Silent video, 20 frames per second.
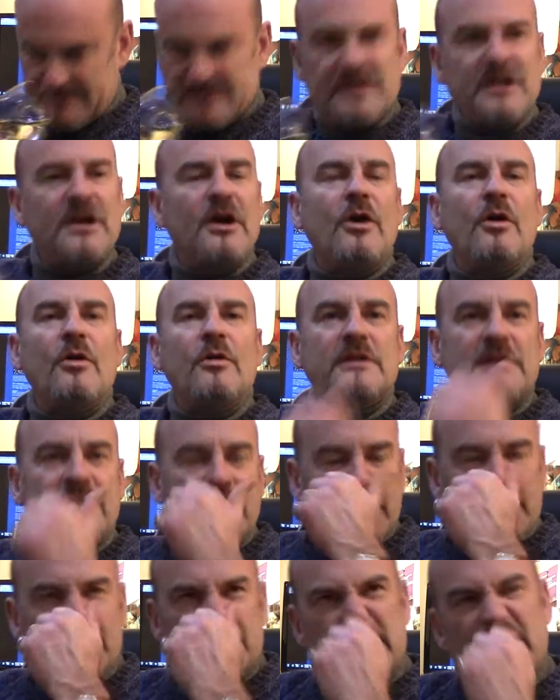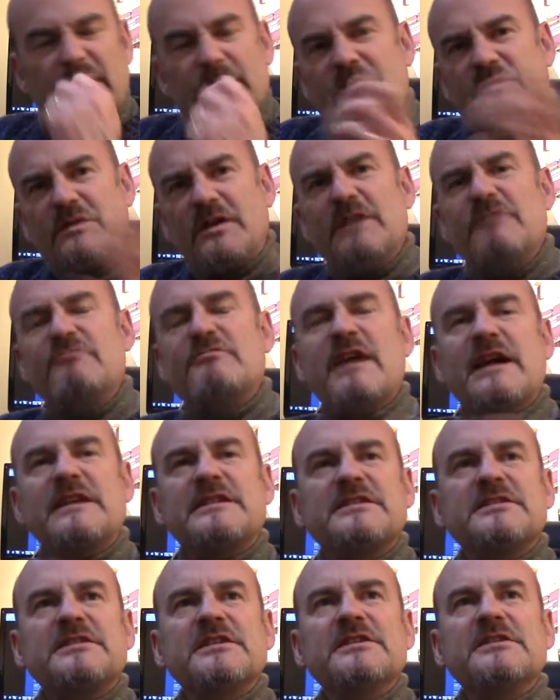gold. And it was very
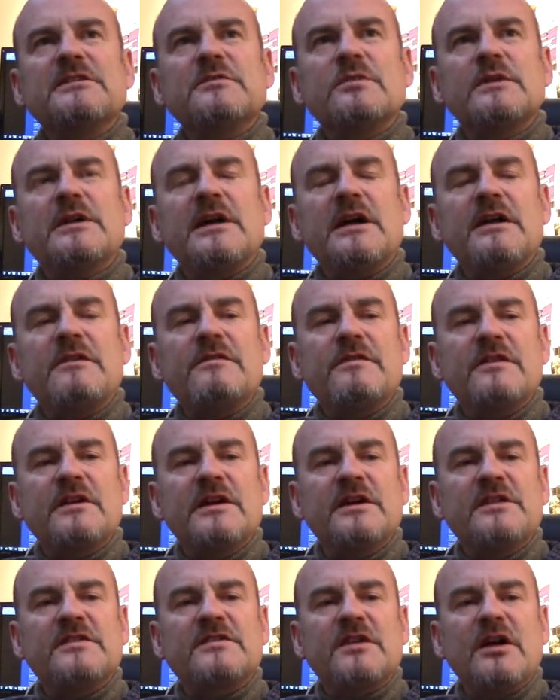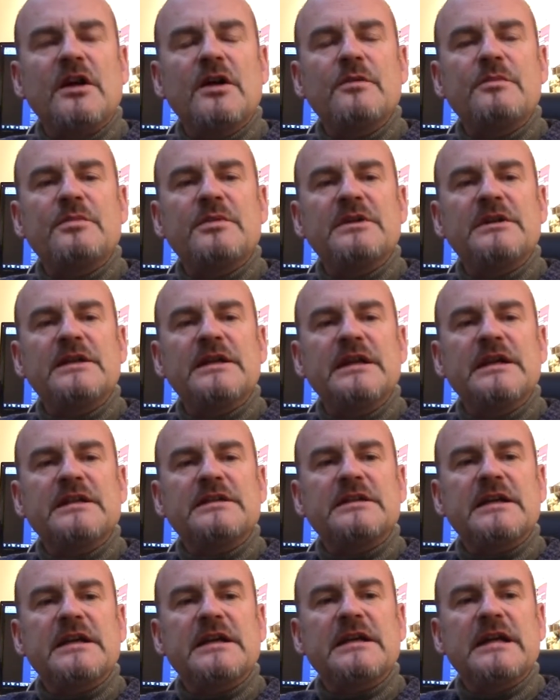reticent when I first opened
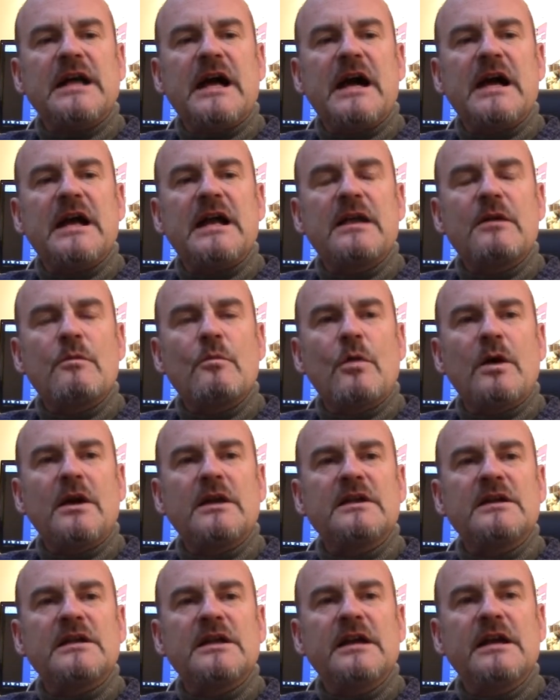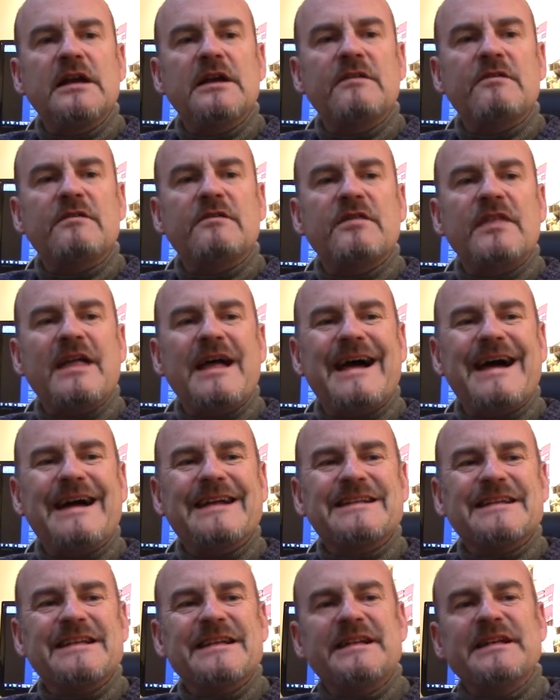it, and I wonder if
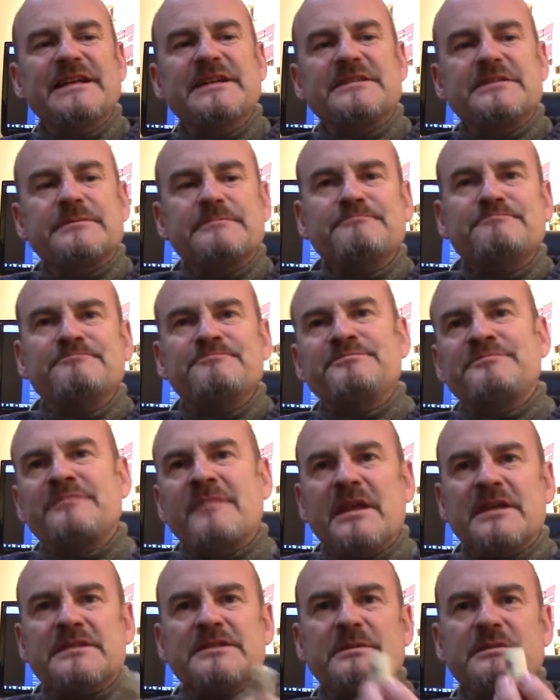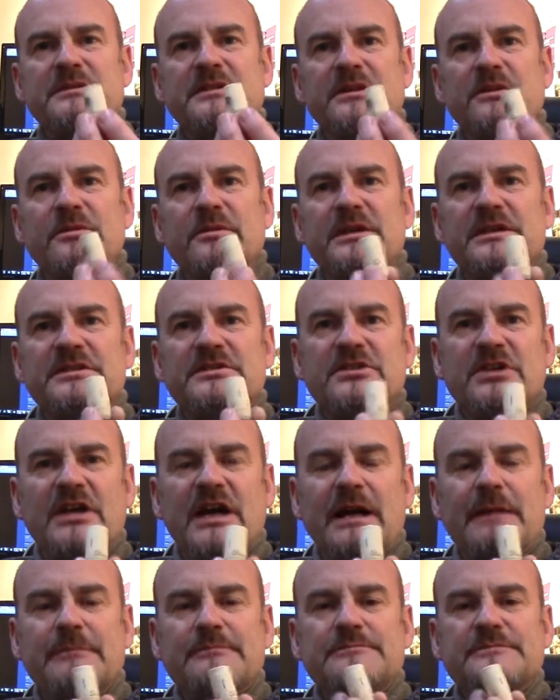that is something to do with this
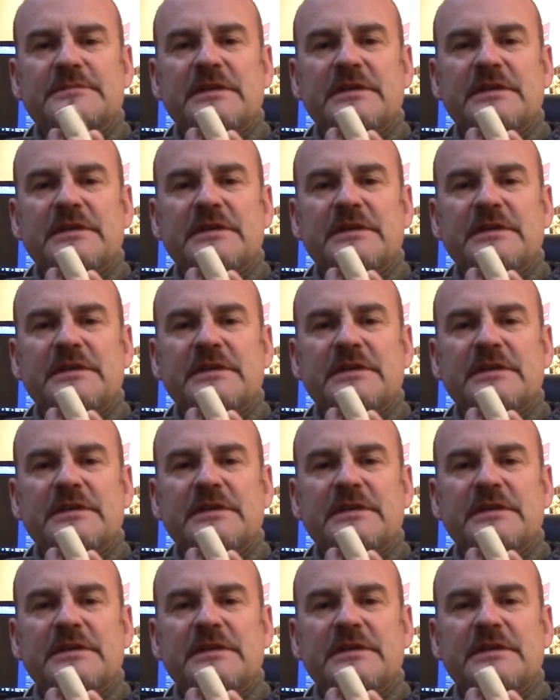chap.